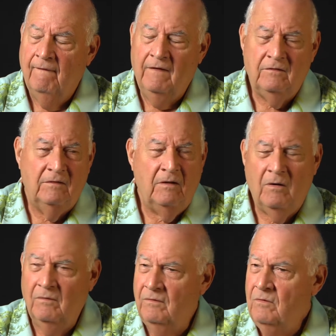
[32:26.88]
I said,
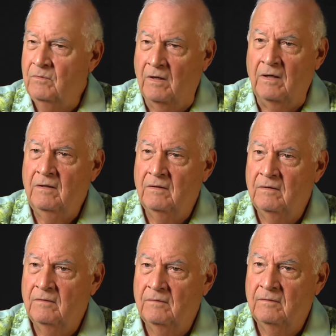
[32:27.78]
No, no, we're not.
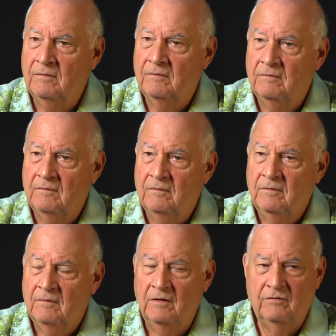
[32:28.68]

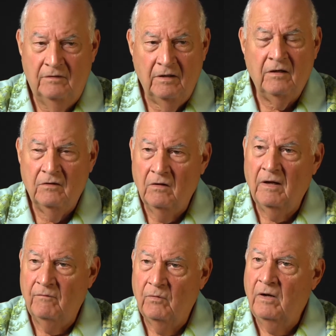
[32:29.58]
He said, Yeah, you're going to
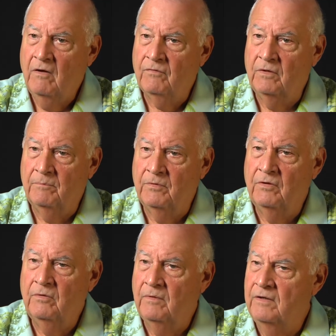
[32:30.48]
have a runoff in the
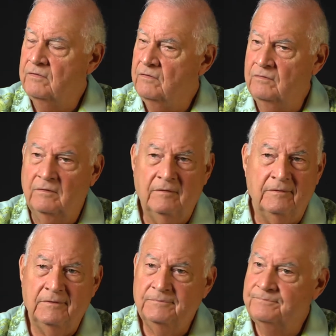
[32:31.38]
Perdue race. I said,
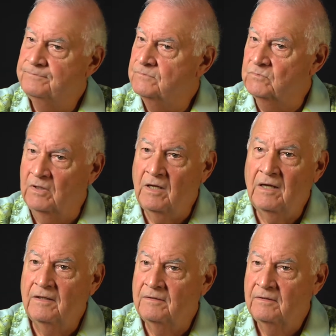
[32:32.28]
No, we're
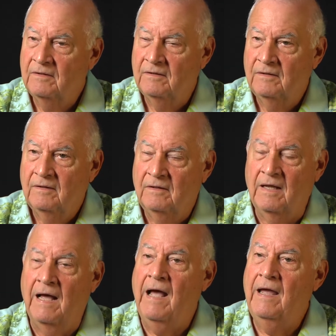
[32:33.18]
not.
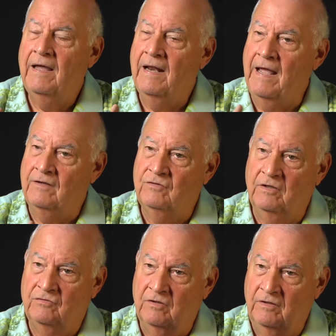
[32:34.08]
Now, I had
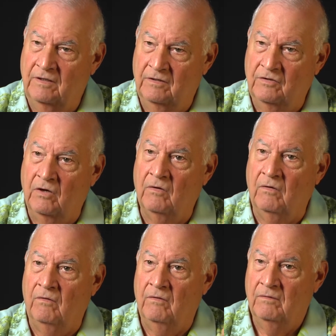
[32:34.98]
access to the
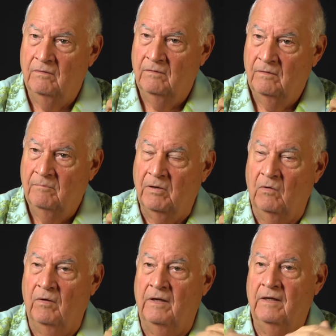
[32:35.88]
internal
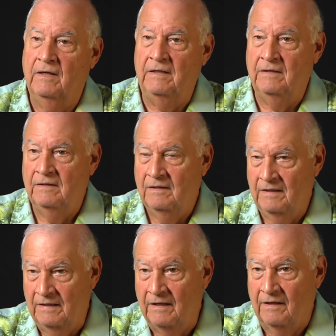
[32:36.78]
polling, he,
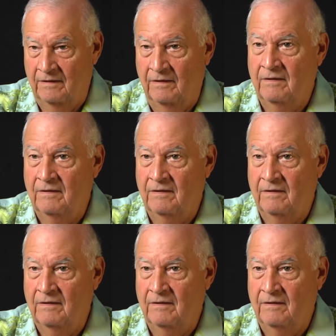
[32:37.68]
he didn't.